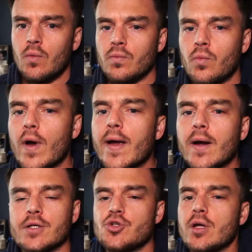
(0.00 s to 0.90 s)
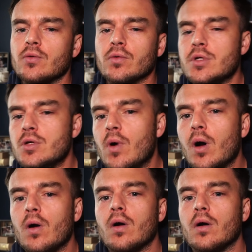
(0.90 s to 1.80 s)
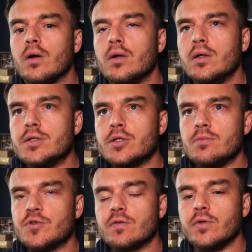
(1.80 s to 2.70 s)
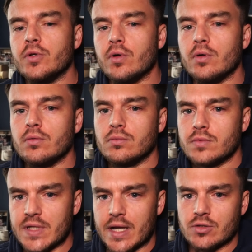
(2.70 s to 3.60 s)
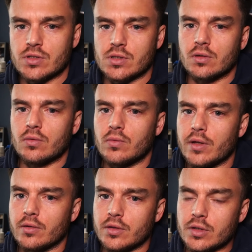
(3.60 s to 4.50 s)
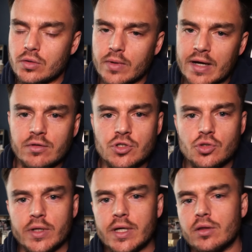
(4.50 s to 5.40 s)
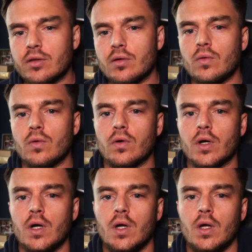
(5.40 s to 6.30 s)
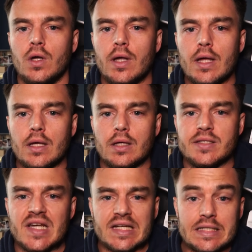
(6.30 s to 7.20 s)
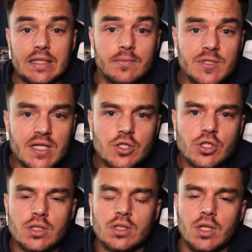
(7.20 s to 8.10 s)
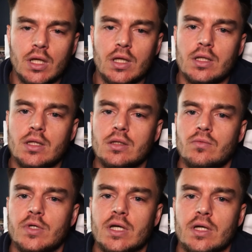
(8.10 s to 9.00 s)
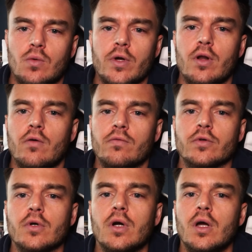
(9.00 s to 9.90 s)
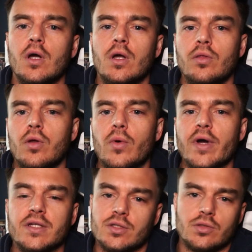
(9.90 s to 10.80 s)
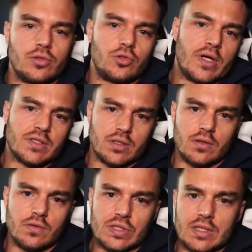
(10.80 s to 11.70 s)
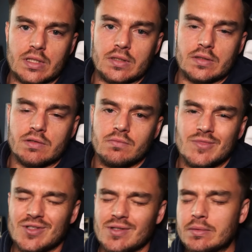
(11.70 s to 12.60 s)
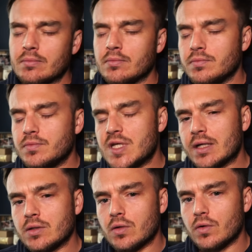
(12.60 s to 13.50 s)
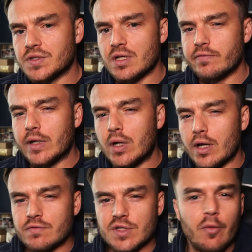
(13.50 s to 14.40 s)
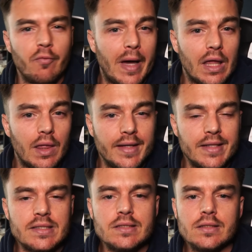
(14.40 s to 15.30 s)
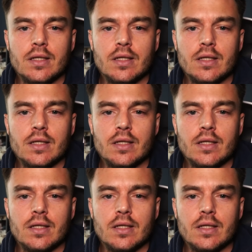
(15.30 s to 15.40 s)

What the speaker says: where in general you are in terms of your snatch. So whether you have a strength or a technique limitation, and then we kind of went over the ways to address those things, some technical stuff that I'll give some of my clients,